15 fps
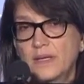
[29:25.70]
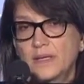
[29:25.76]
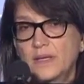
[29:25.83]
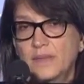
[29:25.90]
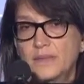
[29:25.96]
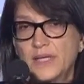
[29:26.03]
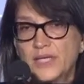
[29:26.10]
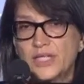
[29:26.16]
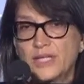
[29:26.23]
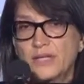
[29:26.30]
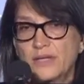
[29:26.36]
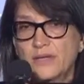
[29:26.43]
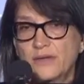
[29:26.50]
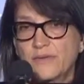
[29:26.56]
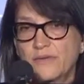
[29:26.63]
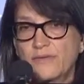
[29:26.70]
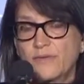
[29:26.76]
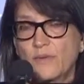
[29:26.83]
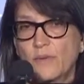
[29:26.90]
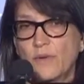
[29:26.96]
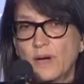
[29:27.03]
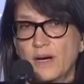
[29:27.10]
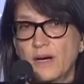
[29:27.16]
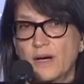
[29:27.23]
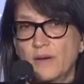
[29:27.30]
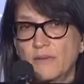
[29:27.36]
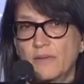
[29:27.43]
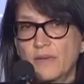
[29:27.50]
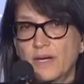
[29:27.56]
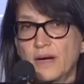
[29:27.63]
commission for
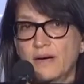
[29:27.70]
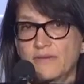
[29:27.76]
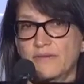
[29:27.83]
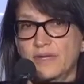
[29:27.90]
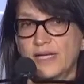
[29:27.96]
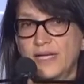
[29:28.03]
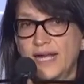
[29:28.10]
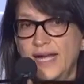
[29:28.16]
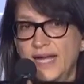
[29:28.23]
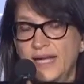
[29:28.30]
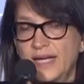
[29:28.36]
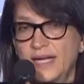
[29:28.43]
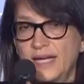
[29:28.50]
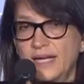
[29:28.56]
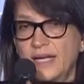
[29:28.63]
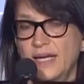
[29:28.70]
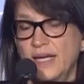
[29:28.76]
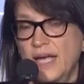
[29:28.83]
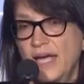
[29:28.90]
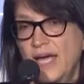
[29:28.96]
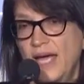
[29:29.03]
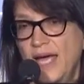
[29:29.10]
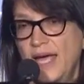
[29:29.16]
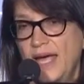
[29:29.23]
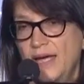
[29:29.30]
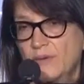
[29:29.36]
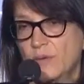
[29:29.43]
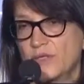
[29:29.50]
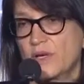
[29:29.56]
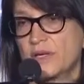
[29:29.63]
recovery in Haiti
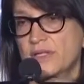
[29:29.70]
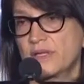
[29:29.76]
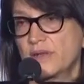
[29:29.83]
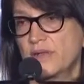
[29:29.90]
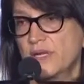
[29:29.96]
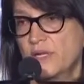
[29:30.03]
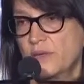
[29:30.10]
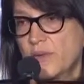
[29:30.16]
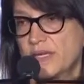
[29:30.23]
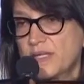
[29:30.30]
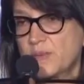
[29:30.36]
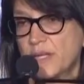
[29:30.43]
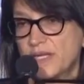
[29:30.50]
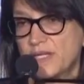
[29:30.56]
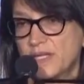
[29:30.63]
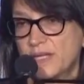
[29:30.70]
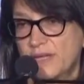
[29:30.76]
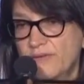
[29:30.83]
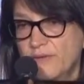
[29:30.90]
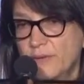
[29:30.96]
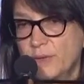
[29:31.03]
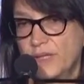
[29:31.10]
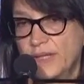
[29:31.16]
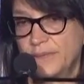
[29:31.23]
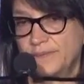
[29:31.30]
and was also the U N special envoy.